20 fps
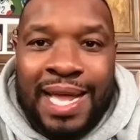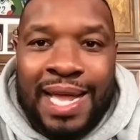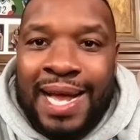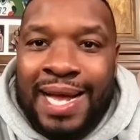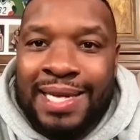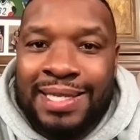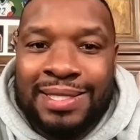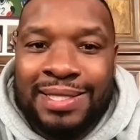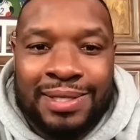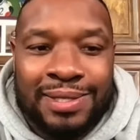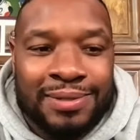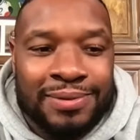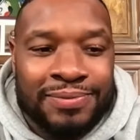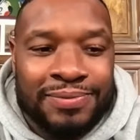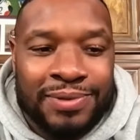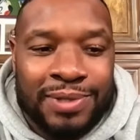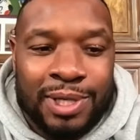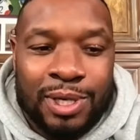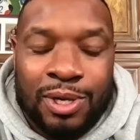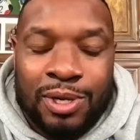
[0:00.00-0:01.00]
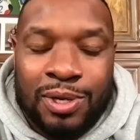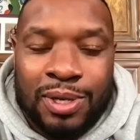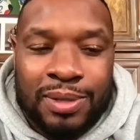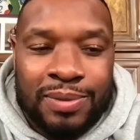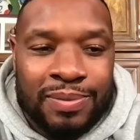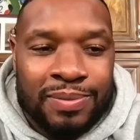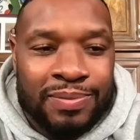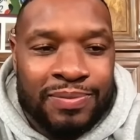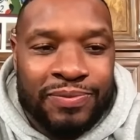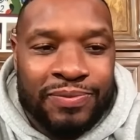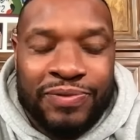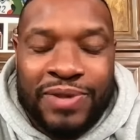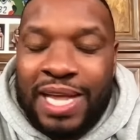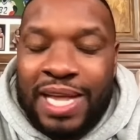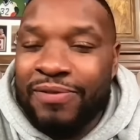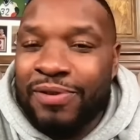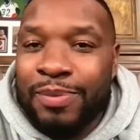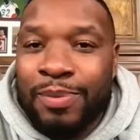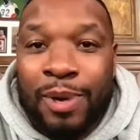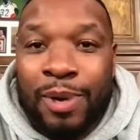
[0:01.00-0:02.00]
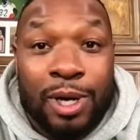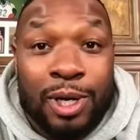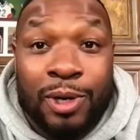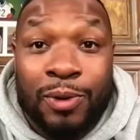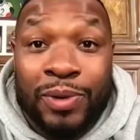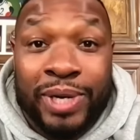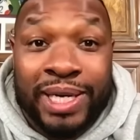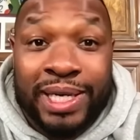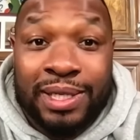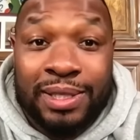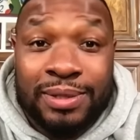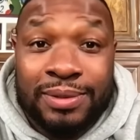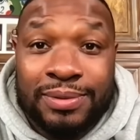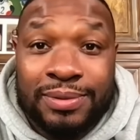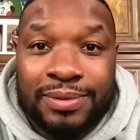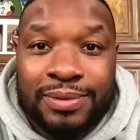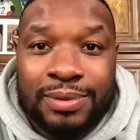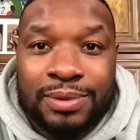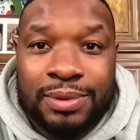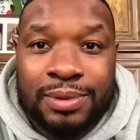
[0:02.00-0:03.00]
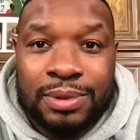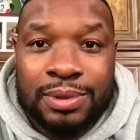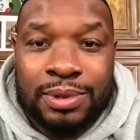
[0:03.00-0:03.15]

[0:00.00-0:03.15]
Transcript: glass of, you know, a flavored margarita. Oh.